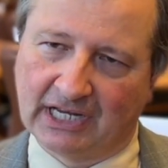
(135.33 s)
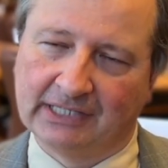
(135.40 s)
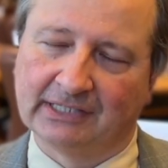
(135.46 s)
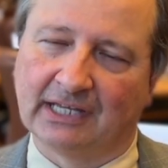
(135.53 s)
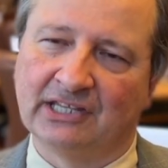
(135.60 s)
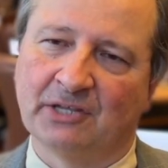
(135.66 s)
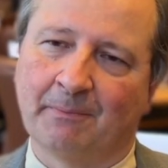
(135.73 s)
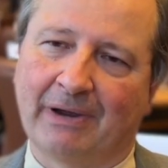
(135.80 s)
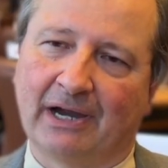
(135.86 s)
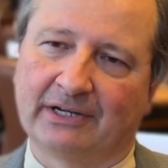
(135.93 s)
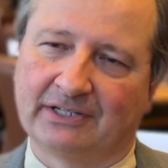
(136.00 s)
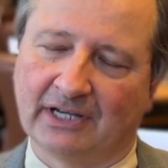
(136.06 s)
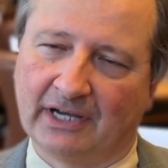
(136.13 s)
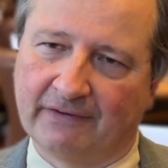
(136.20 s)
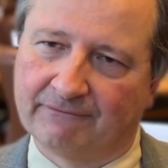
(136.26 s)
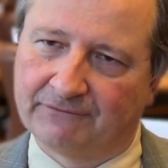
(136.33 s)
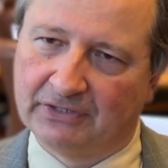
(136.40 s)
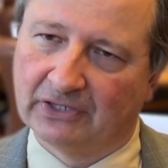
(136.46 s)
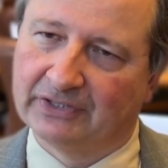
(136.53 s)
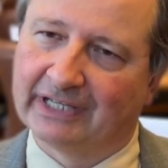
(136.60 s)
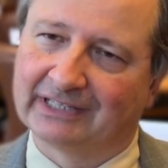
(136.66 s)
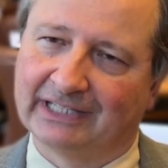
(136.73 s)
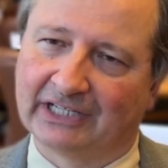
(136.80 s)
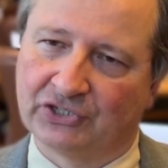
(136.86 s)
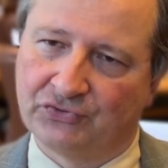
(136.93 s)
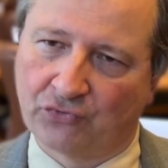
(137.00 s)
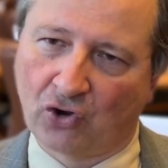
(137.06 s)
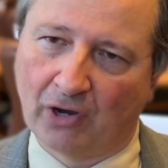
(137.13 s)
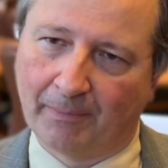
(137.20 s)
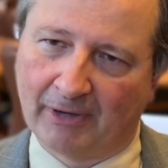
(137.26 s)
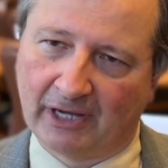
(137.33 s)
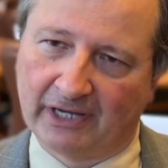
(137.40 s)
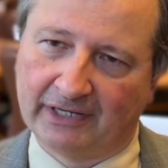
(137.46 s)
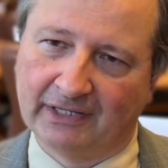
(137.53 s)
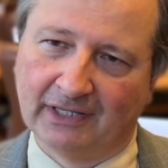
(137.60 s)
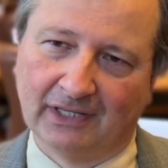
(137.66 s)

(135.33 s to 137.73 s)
in the maritime field that they can draw upon.